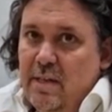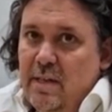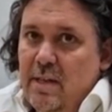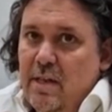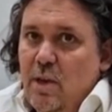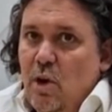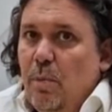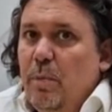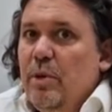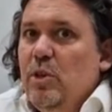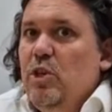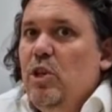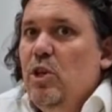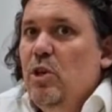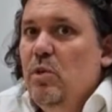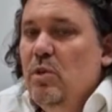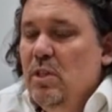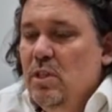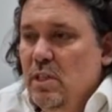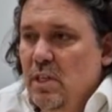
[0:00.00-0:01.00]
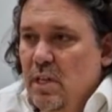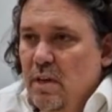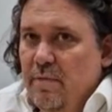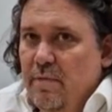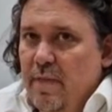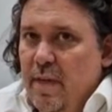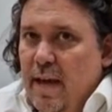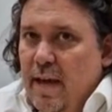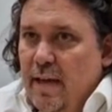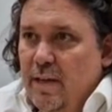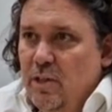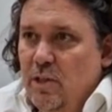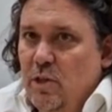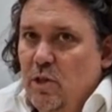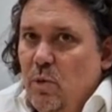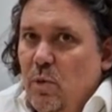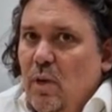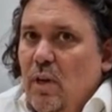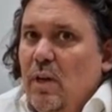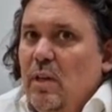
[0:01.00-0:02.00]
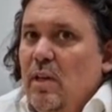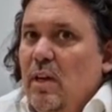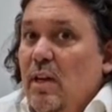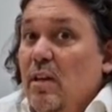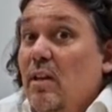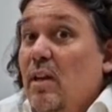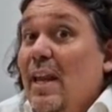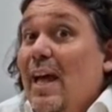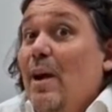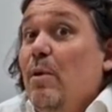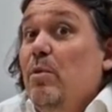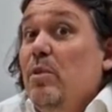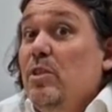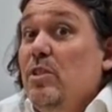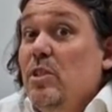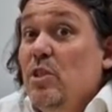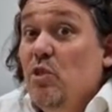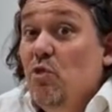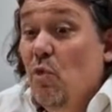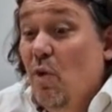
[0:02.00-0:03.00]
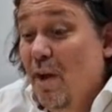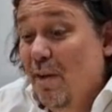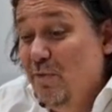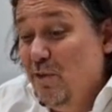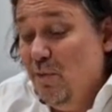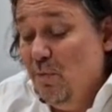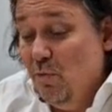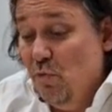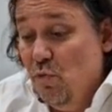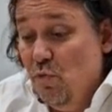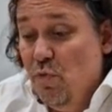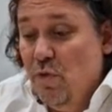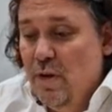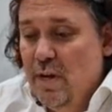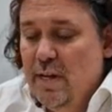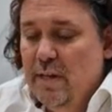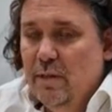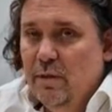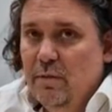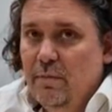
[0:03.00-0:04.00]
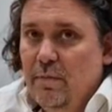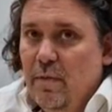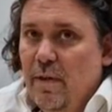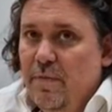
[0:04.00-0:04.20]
the opportunity of that to allow us to drive some real